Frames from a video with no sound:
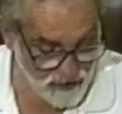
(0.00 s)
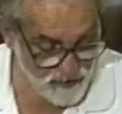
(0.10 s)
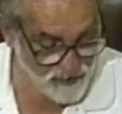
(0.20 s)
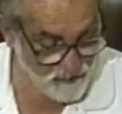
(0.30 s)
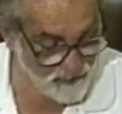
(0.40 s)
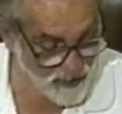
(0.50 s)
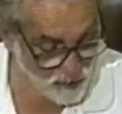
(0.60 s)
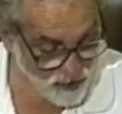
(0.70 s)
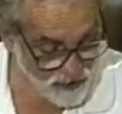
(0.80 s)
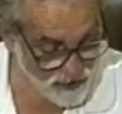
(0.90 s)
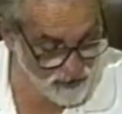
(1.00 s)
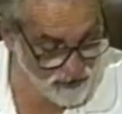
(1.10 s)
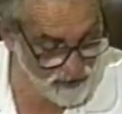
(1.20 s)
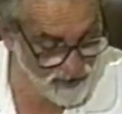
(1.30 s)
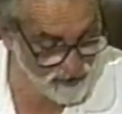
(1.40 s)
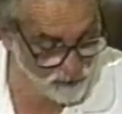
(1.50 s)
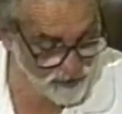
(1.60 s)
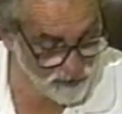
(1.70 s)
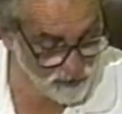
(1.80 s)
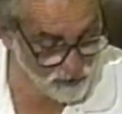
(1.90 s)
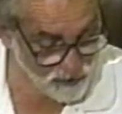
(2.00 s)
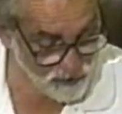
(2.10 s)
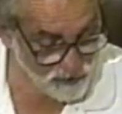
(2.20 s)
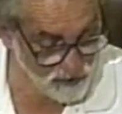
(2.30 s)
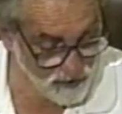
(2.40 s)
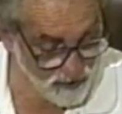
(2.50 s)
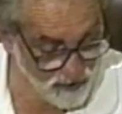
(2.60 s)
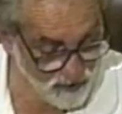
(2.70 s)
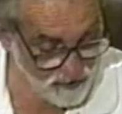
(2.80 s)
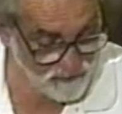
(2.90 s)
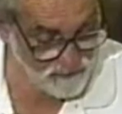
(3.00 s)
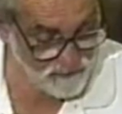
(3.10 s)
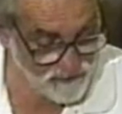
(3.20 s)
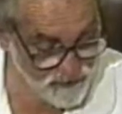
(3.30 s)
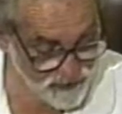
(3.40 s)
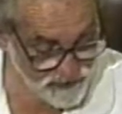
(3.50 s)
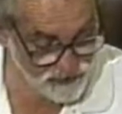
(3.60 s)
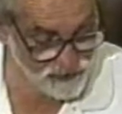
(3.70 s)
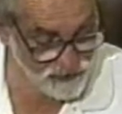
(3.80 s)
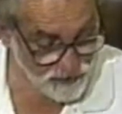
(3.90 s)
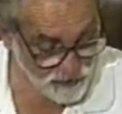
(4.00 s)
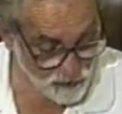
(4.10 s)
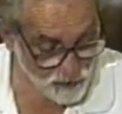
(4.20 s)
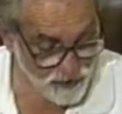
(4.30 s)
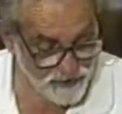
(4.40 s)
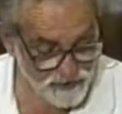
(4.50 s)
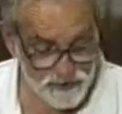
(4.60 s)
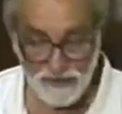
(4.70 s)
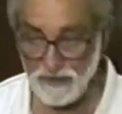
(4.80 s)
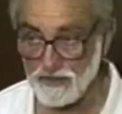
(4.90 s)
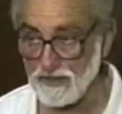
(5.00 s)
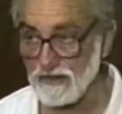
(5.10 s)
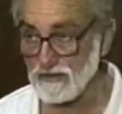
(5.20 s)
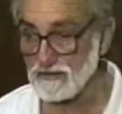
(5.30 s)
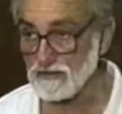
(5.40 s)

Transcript: in the memory and renewal of this, your teachings.